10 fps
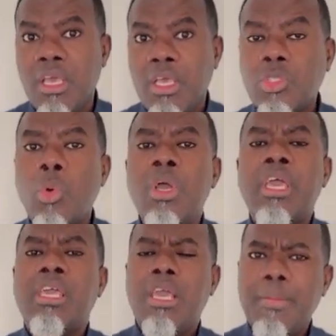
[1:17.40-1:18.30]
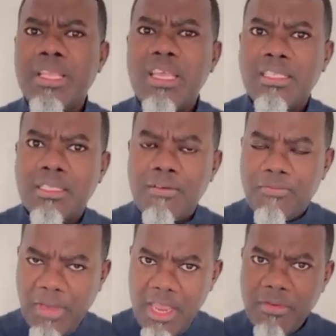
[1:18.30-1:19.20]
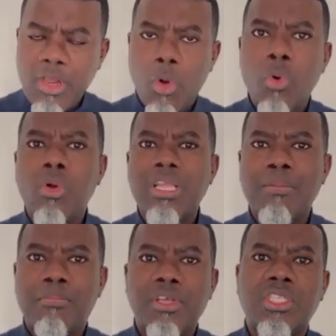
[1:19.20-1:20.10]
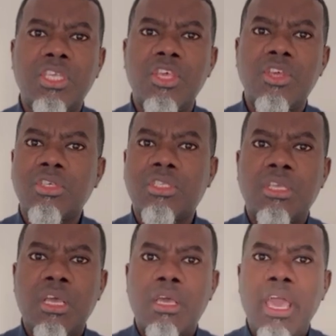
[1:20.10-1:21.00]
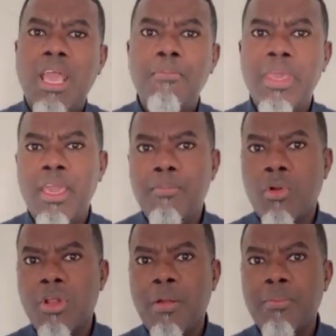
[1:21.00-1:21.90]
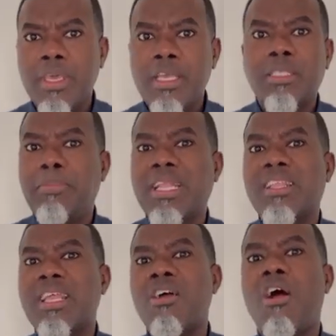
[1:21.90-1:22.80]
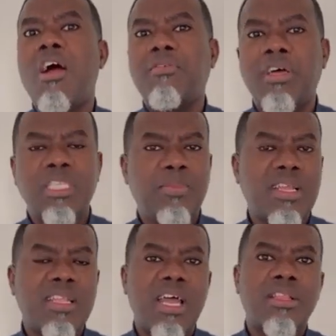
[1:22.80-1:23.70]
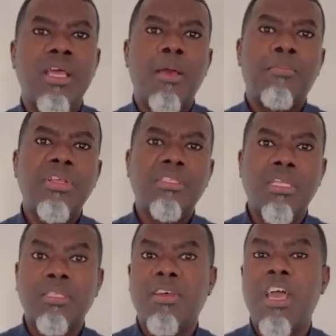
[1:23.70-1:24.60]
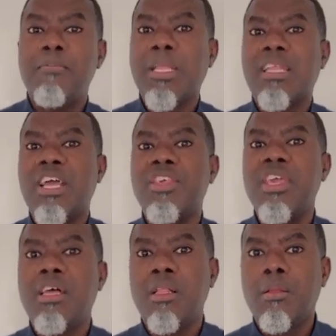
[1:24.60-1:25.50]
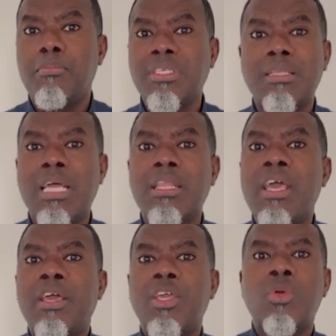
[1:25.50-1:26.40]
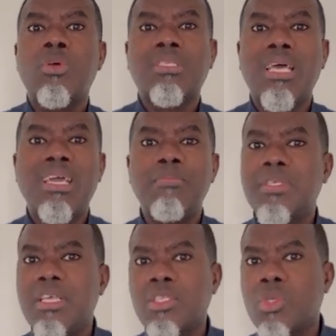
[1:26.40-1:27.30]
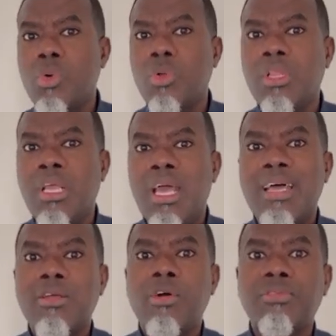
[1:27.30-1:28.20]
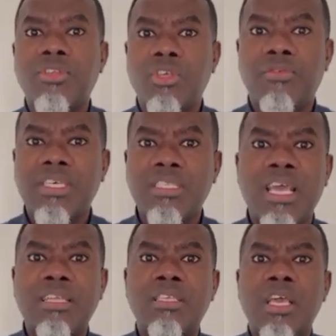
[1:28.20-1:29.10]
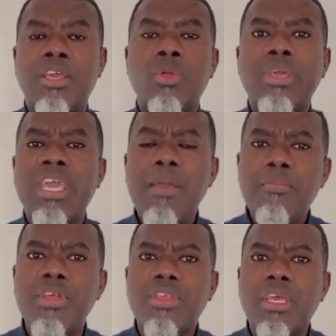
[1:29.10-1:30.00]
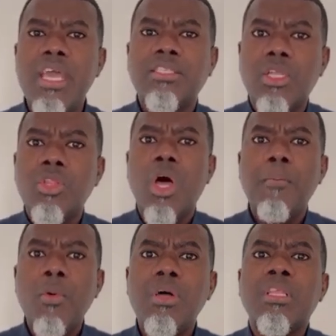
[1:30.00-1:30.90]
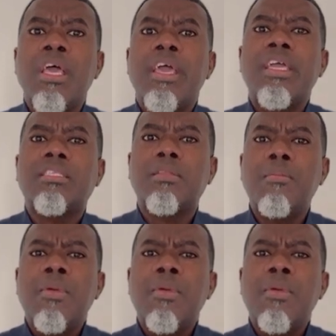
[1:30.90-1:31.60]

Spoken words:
So, I mean, it's a very, very old and prestigious MBA program. It's better than Harvard, it's better than Princeton, better than Yale, better than, Science Business School at Oxford University and, in Cambridge. It's the number one. It's